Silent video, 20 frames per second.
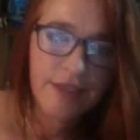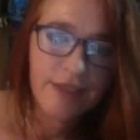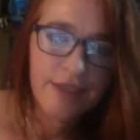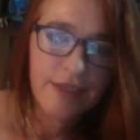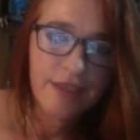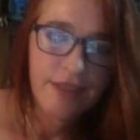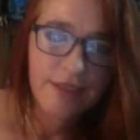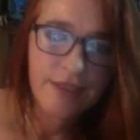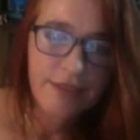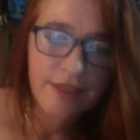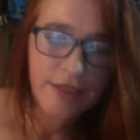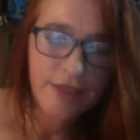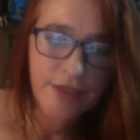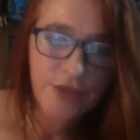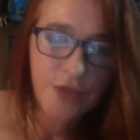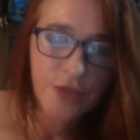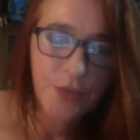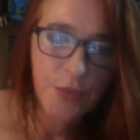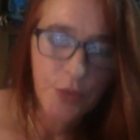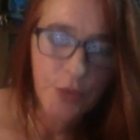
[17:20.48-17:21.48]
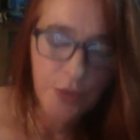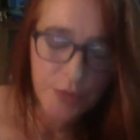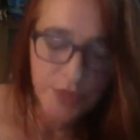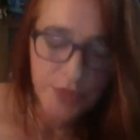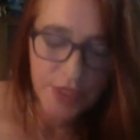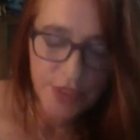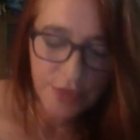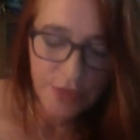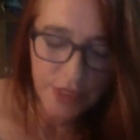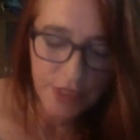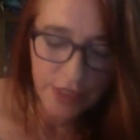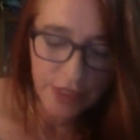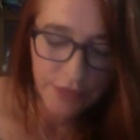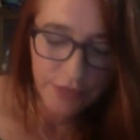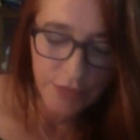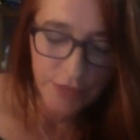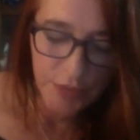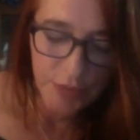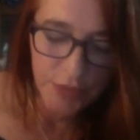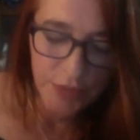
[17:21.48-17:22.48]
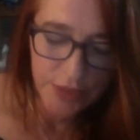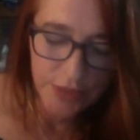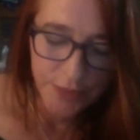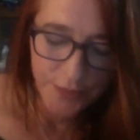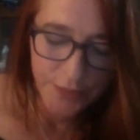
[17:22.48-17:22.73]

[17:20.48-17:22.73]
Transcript: He's got two poems he's reading from the book.